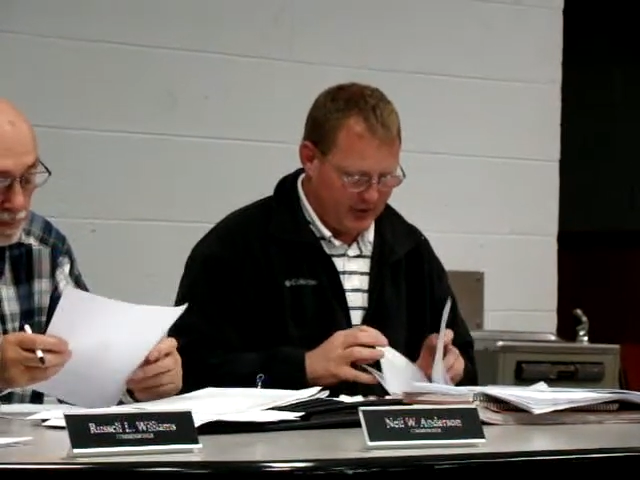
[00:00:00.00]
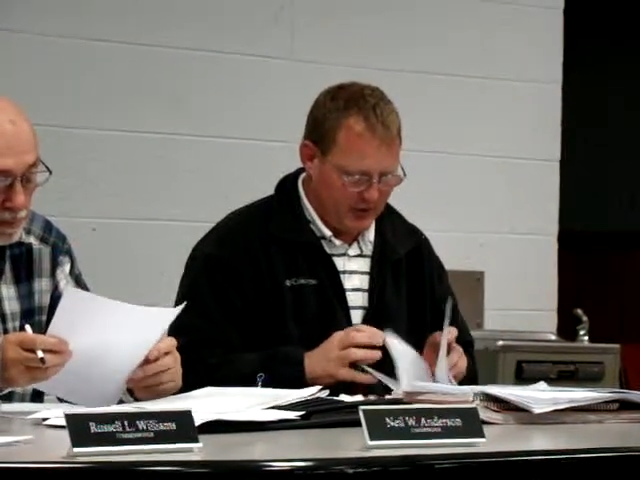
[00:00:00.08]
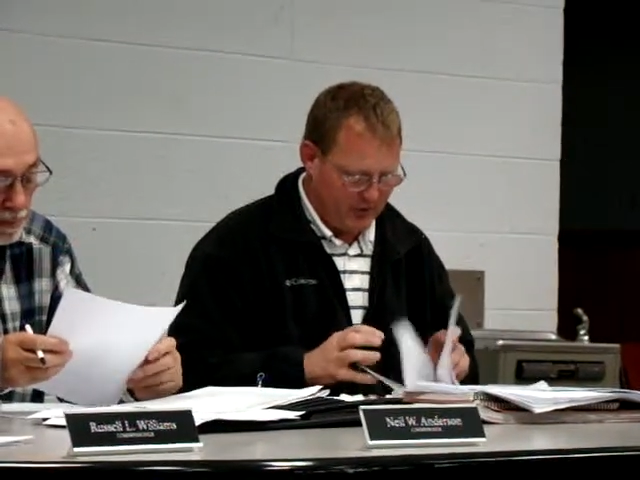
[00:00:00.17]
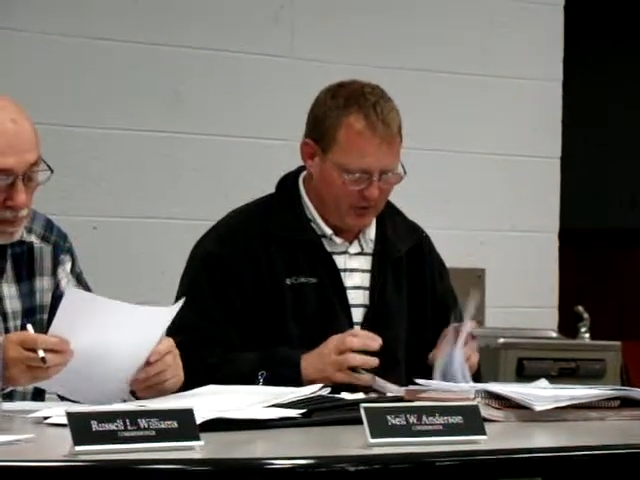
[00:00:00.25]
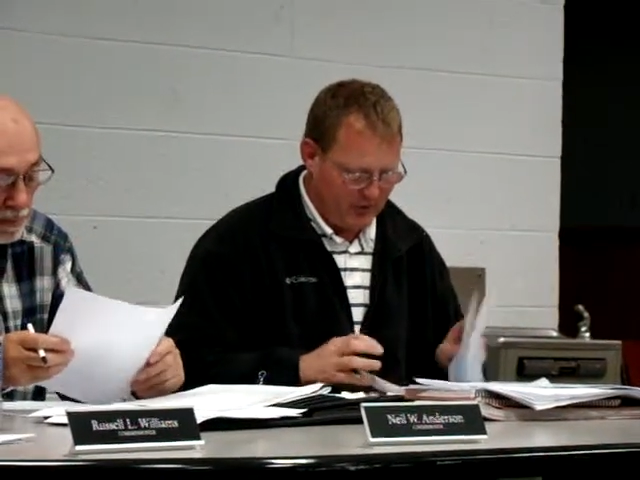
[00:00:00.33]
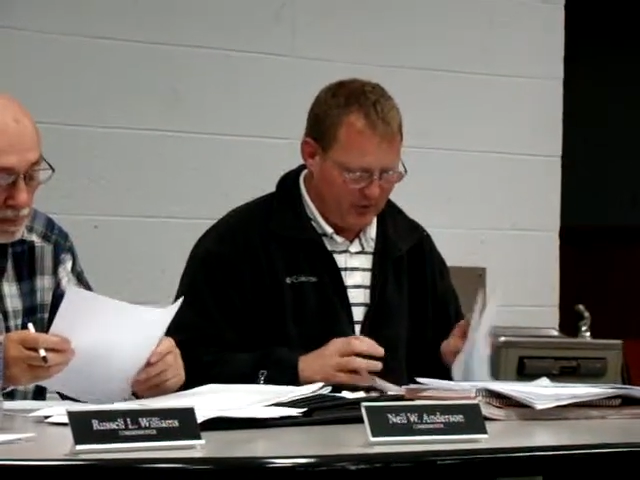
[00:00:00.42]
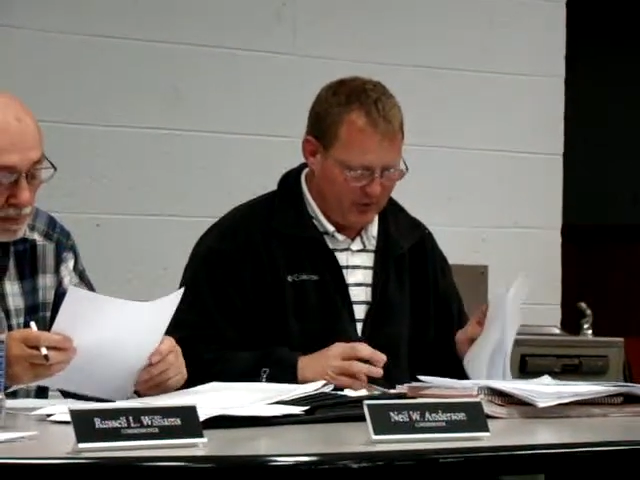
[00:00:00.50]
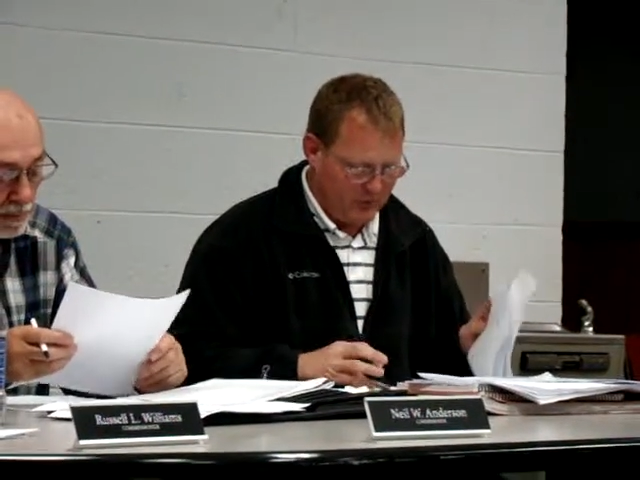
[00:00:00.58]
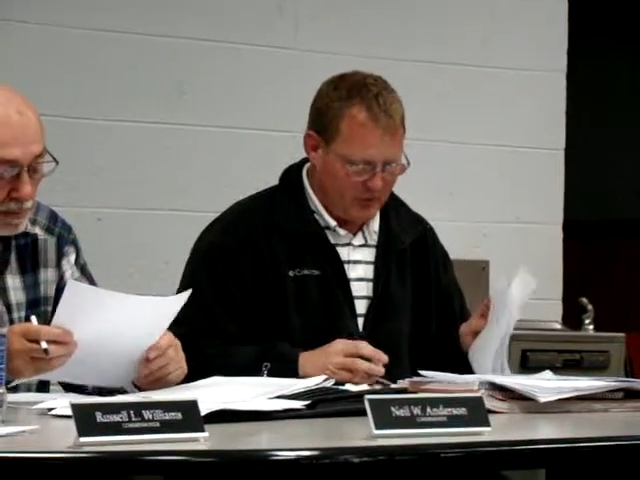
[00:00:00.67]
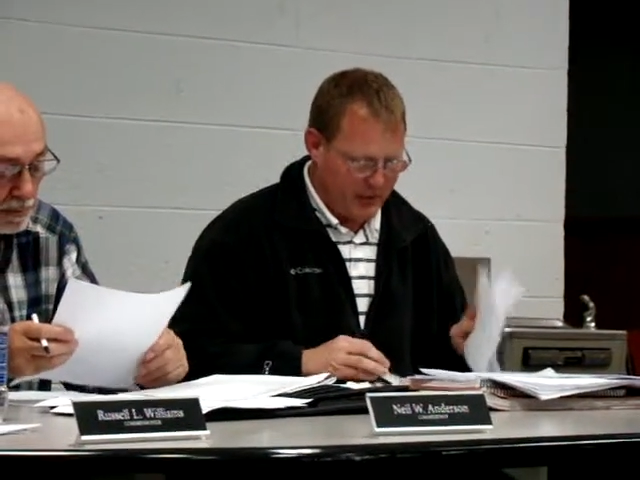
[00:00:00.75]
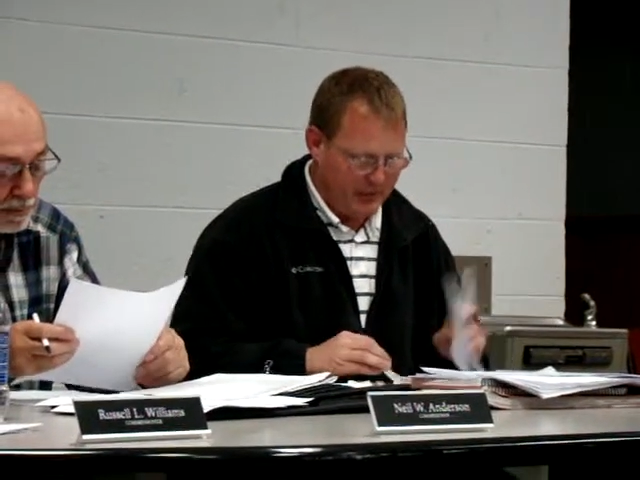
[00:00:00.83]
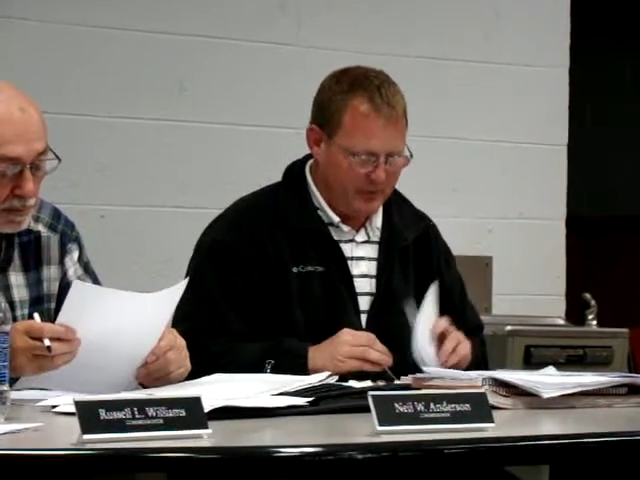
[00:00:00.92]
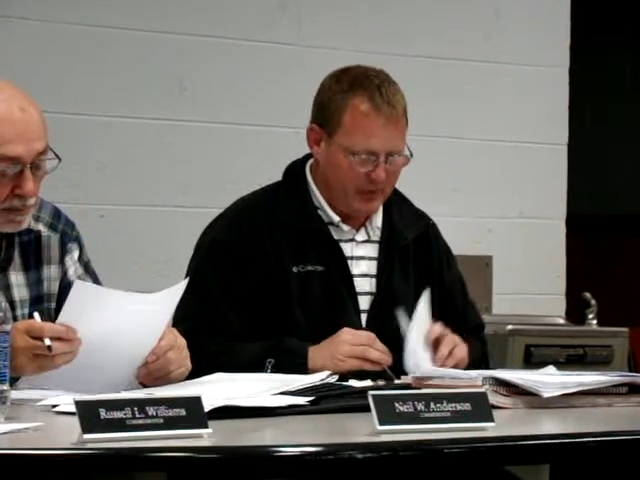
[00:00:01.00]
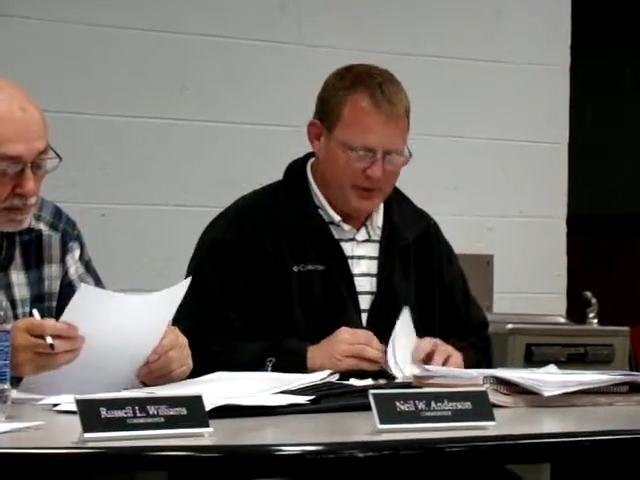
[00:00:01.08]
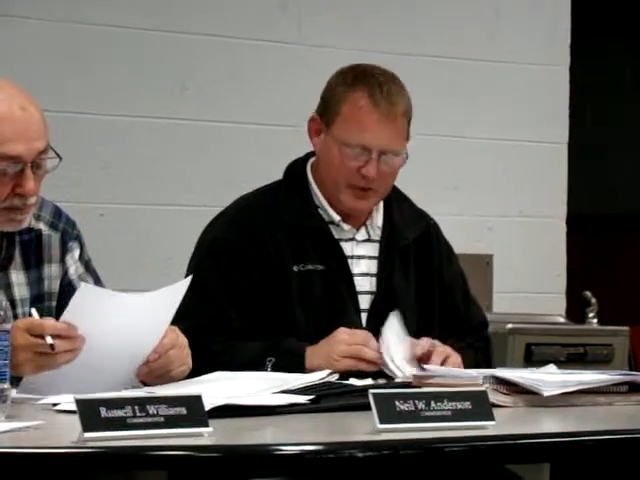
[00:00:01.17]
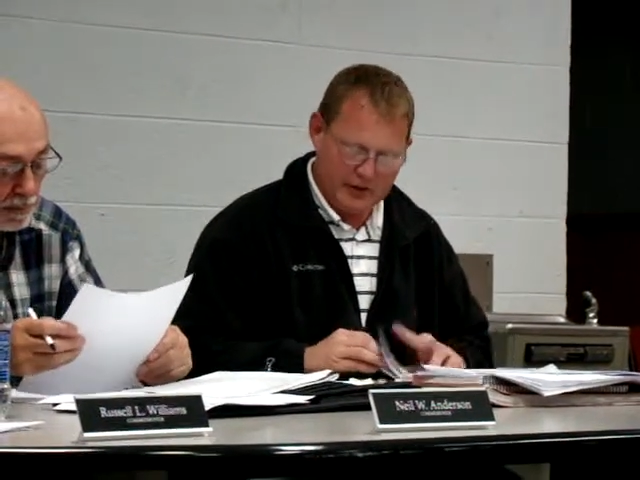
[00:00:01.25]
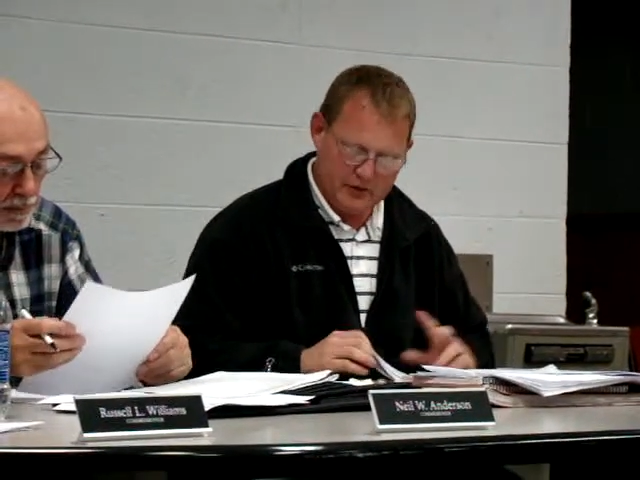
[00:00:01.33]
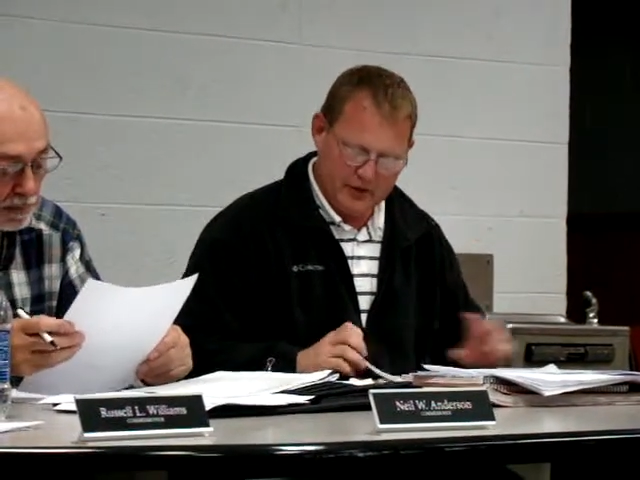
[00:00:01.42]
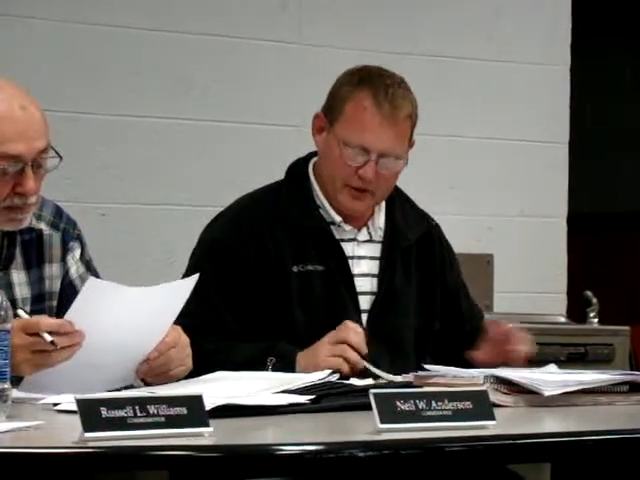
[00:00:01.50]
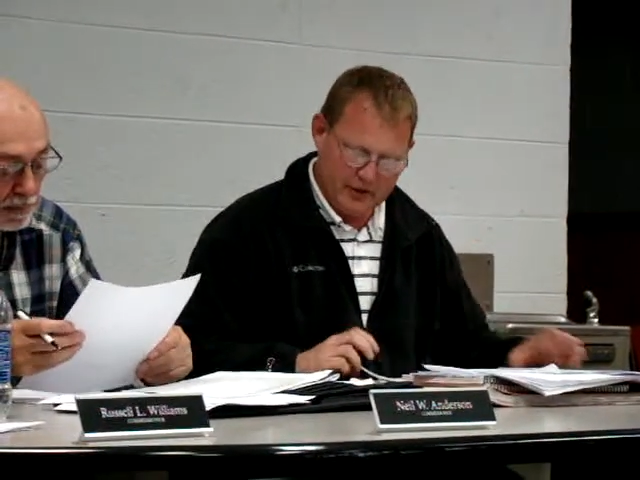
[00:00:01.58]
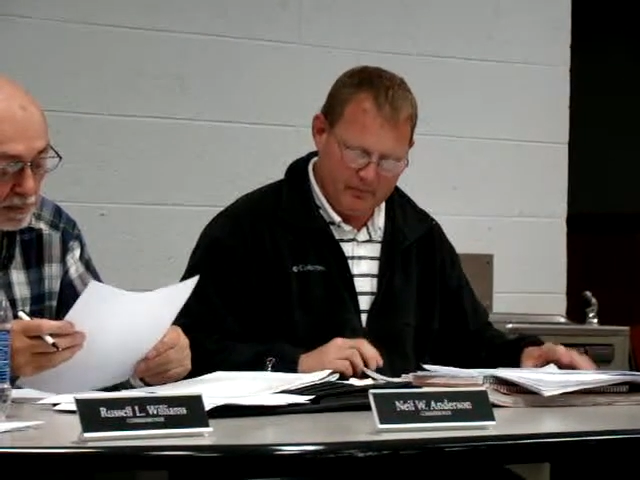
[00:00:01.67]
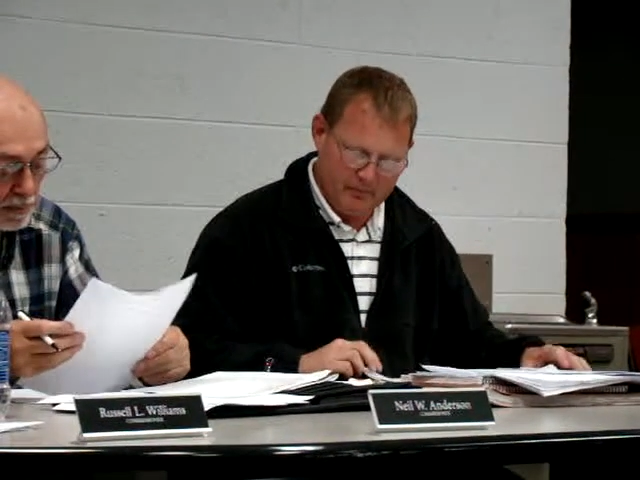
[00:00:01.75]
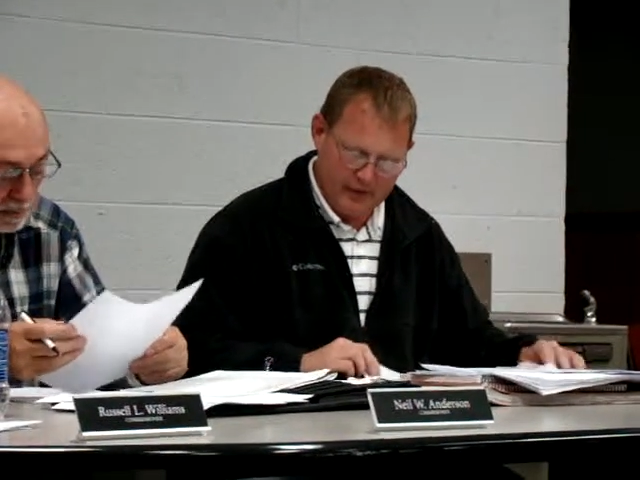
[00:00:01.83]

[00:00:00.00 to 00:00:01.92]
of support from Champion Township.